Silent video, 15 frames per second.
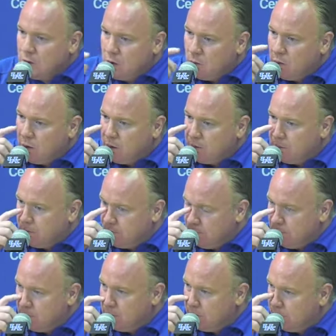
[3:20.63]
Well,
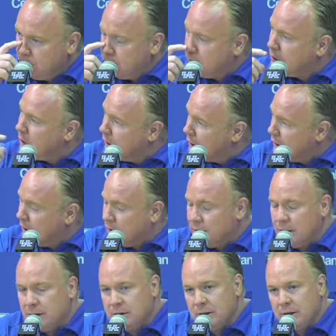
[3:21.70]
yeah,
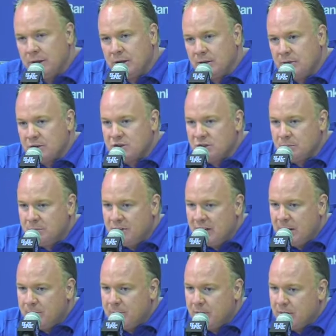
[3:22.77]
they give us some
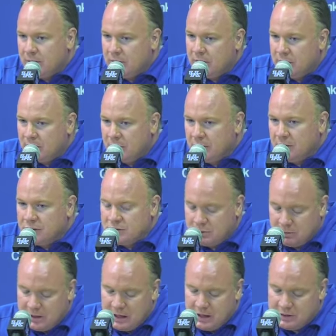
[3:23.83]
depth and give us
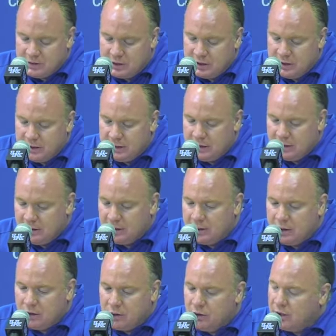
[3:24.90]
some guys, again,
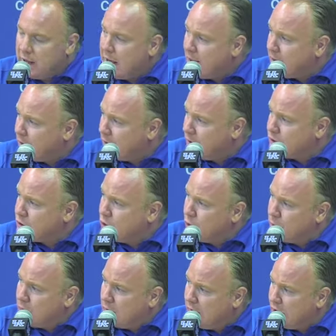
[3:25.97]
that are good athletes,
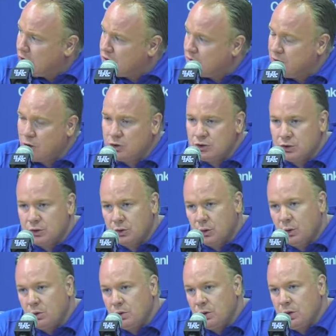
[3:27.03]
good players,
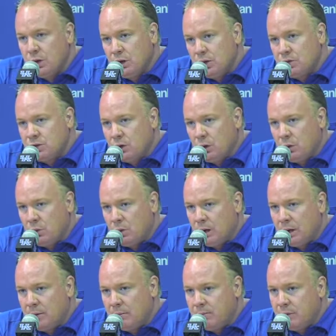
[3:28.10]
versatile.
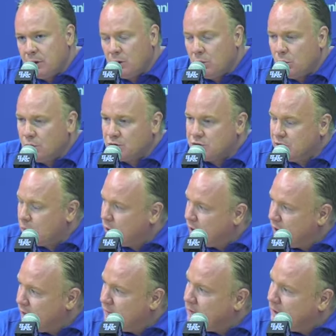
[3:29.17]
So, we'll see where
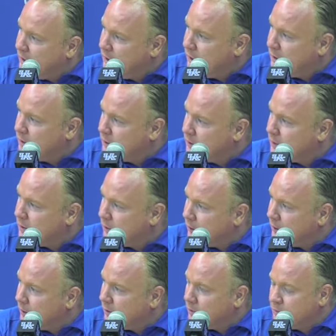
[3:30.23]
they fit in,
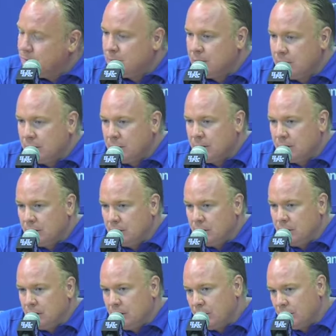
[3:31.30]

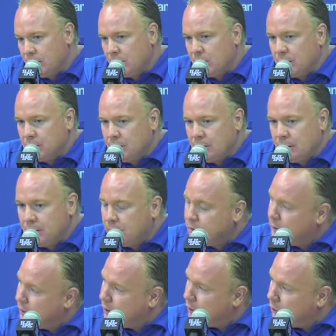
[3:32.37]
they
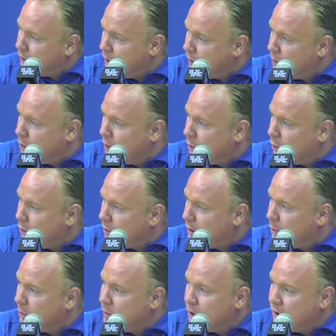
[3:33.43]
won't be
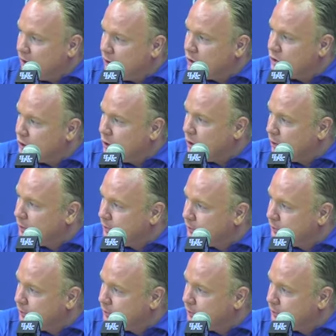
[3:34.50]
able to play this year.